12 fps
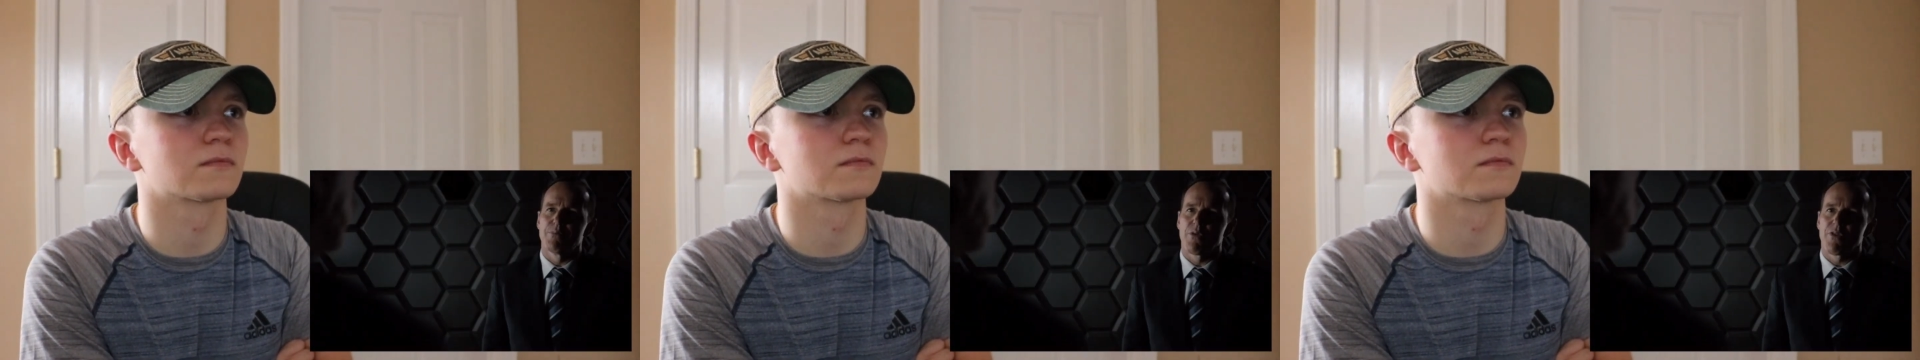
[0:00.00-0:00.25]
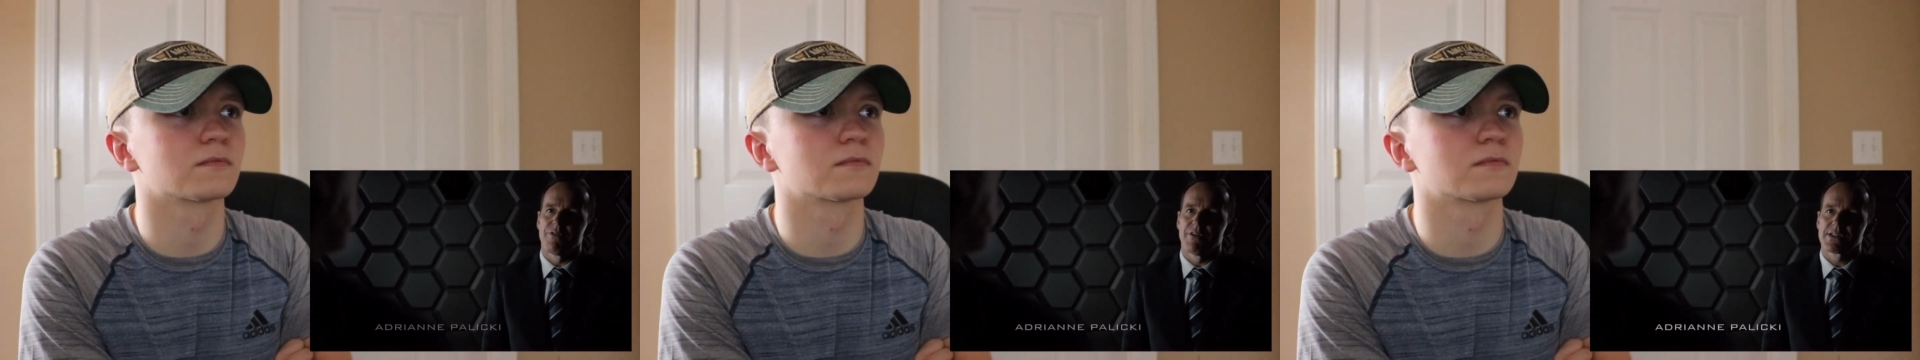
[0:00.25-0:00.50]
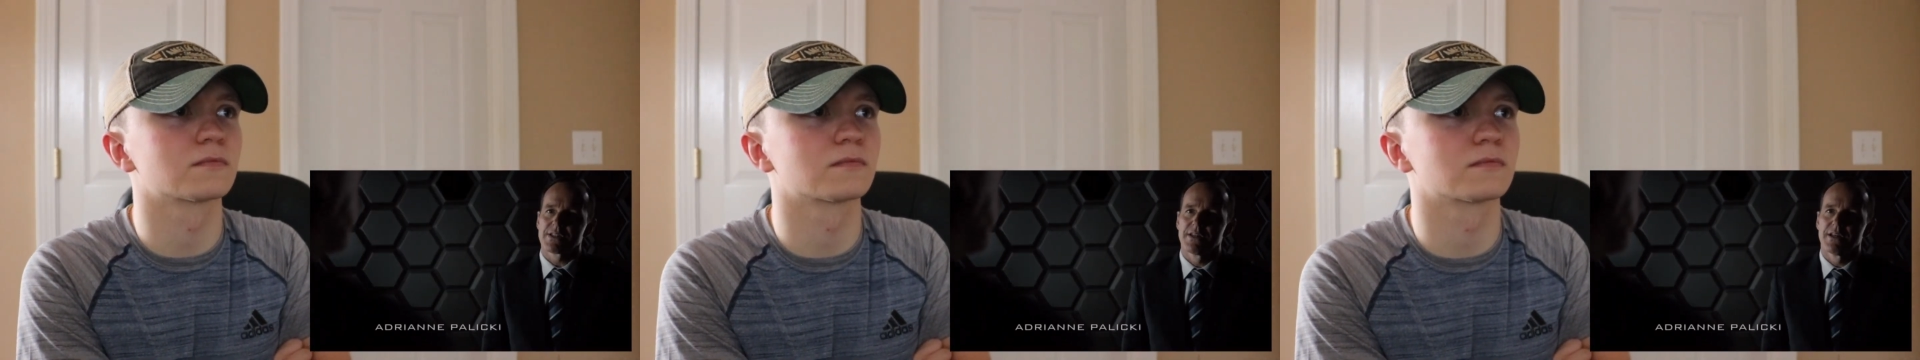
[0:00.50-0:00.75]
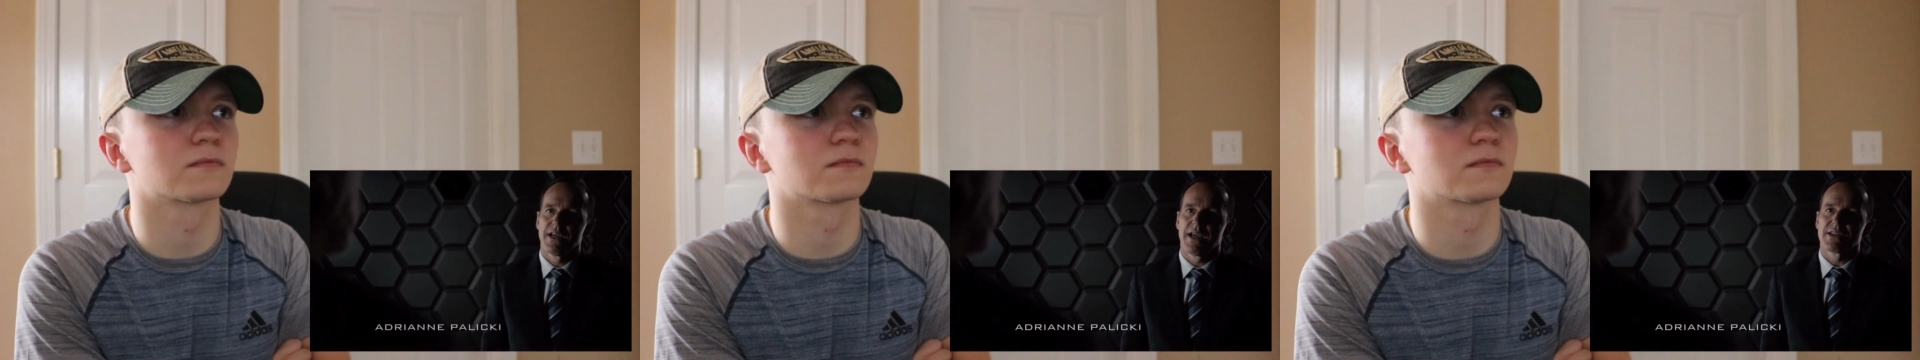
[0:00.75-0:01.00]
Speaker 1: both of
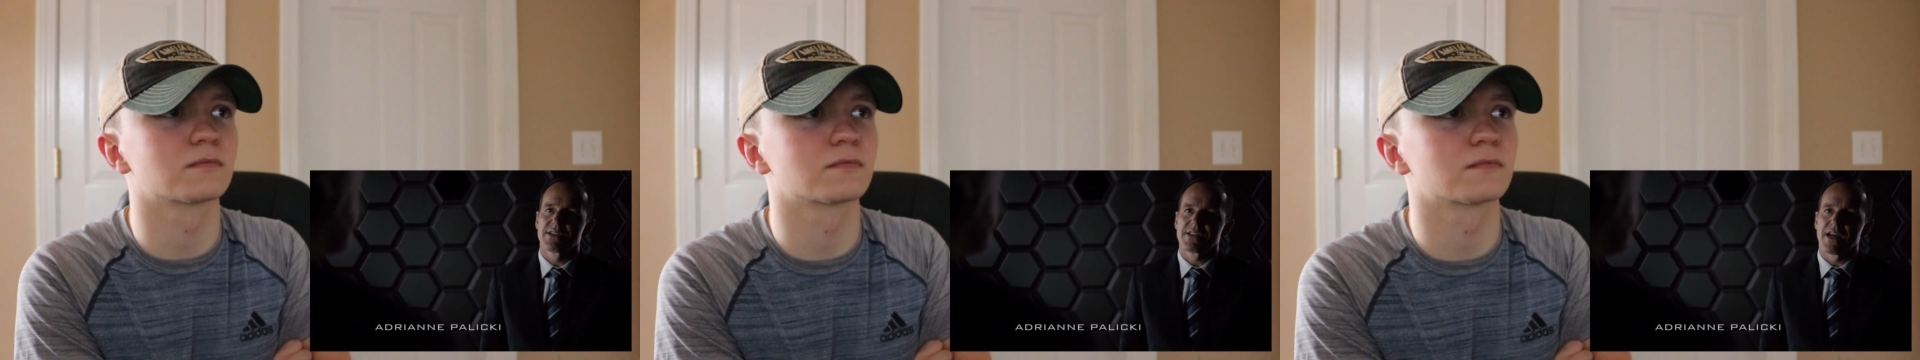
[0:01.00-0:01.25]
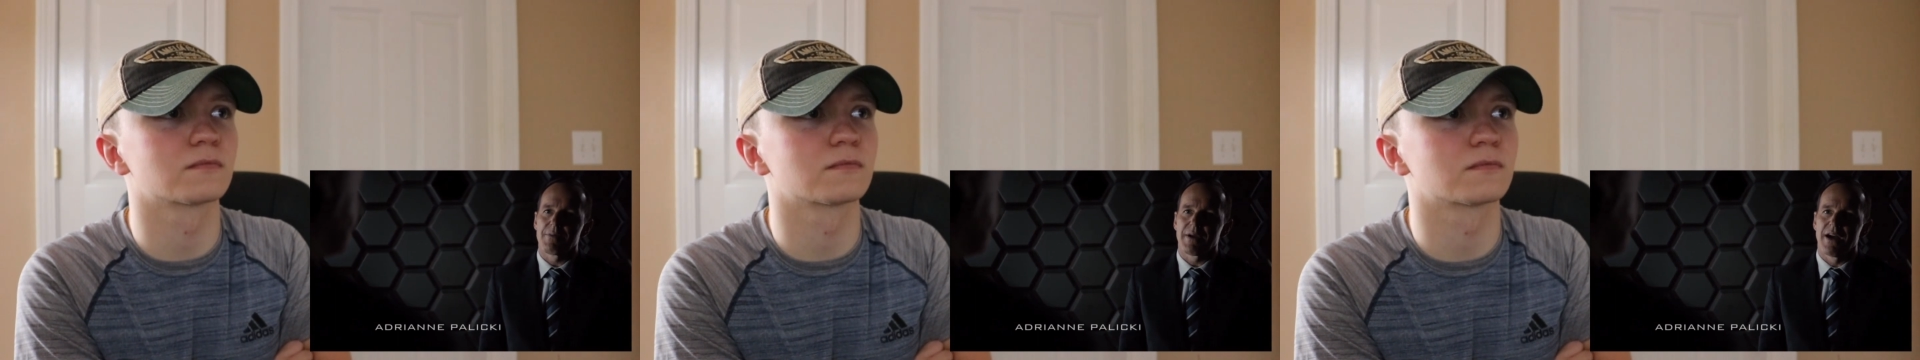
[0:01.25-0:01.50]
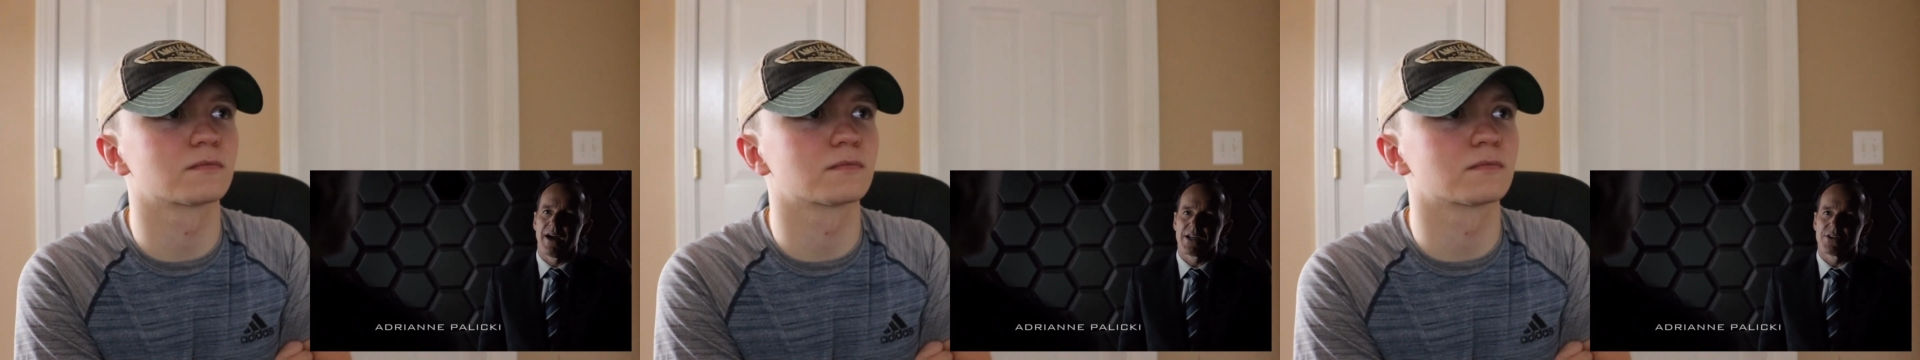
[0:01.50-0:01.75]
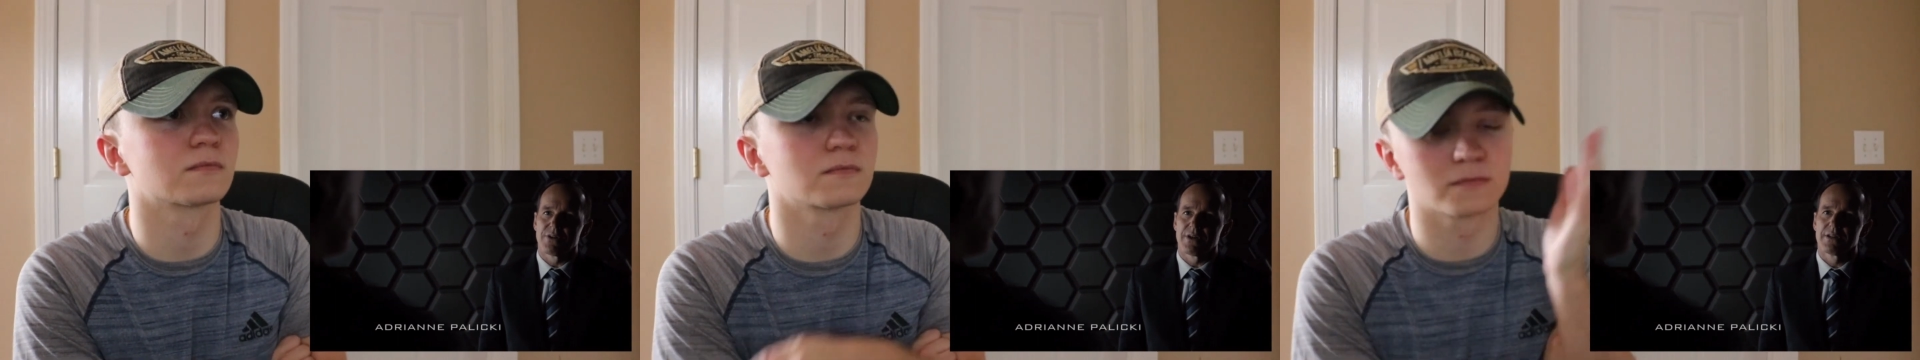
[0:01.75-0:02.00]
us, is stopping
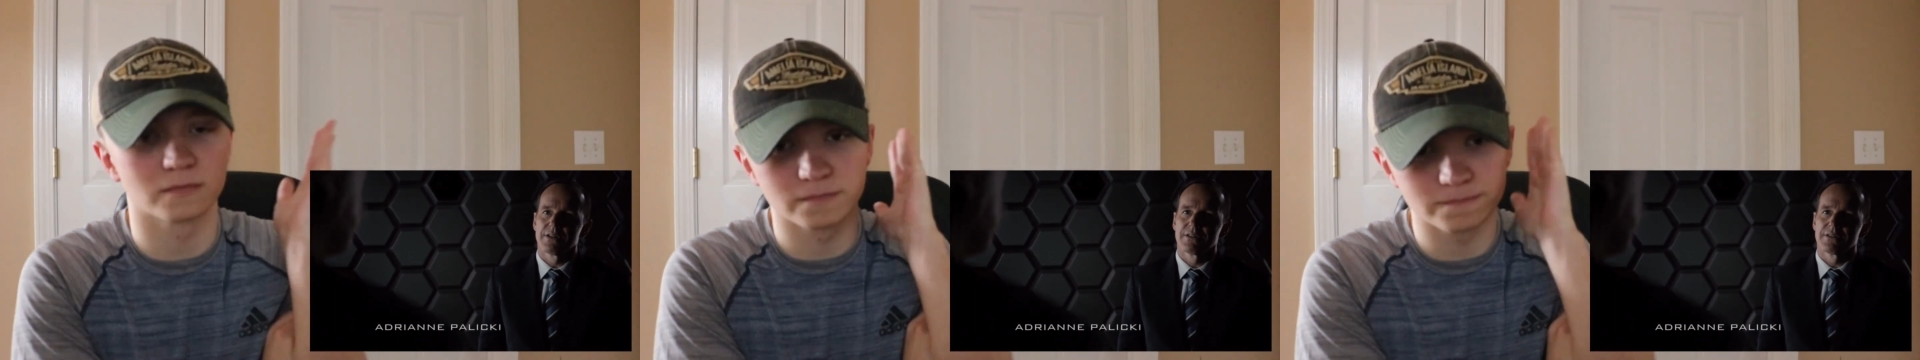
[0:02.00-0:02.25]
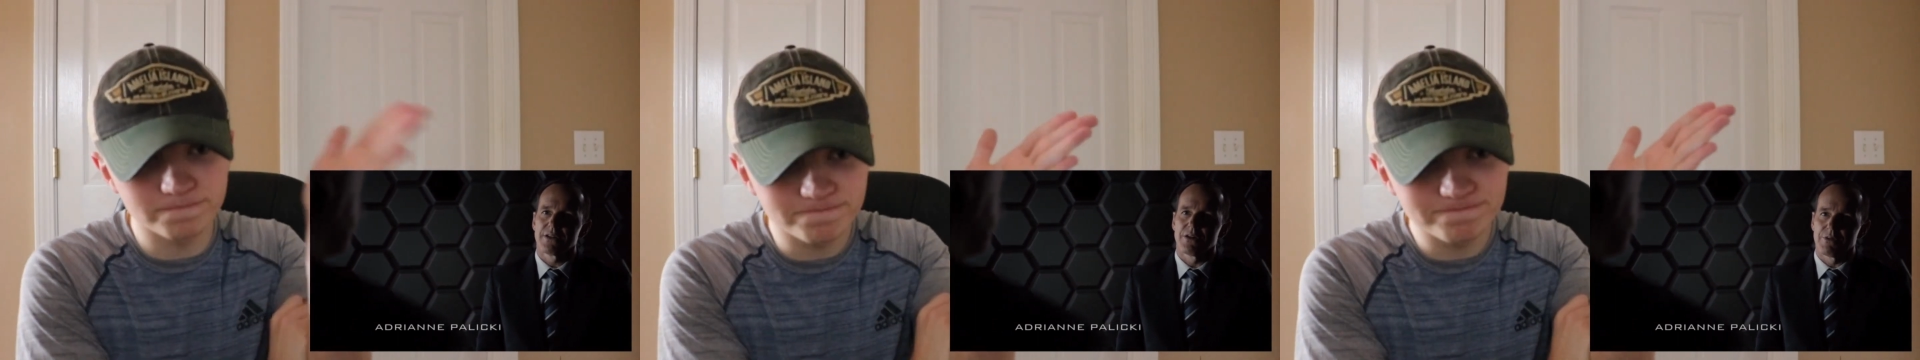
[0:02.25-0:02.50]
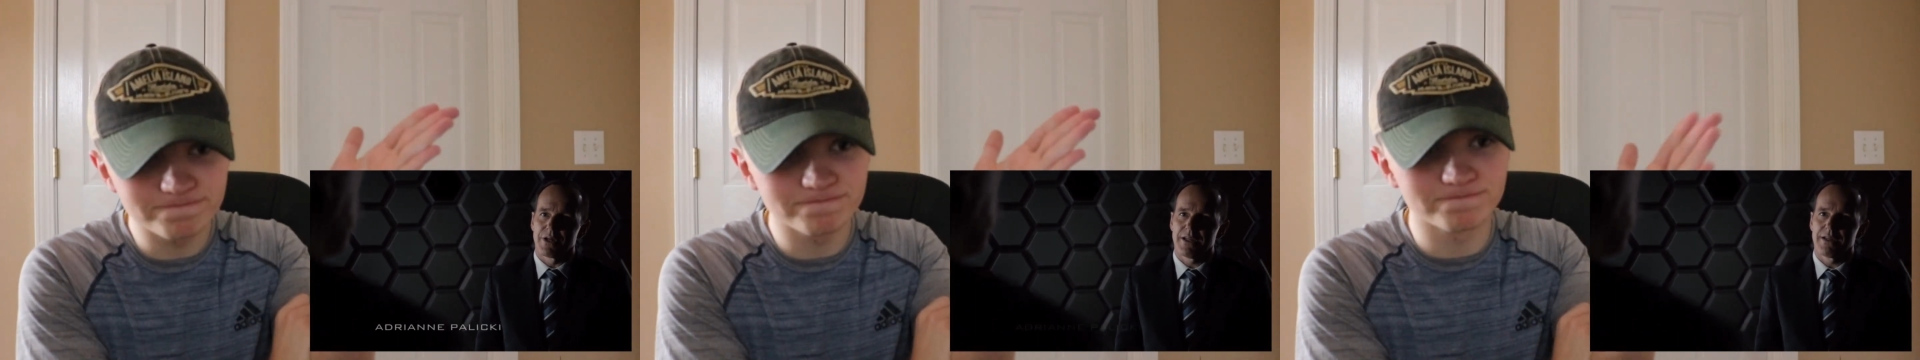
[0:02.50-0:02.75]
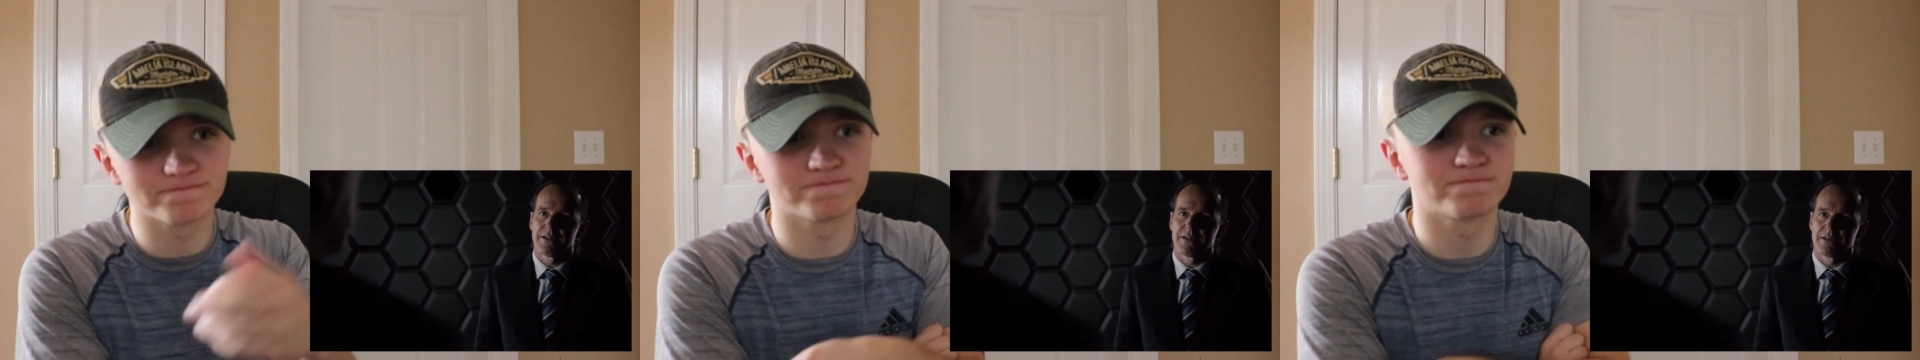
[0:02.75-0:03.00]
Hydra, don't we?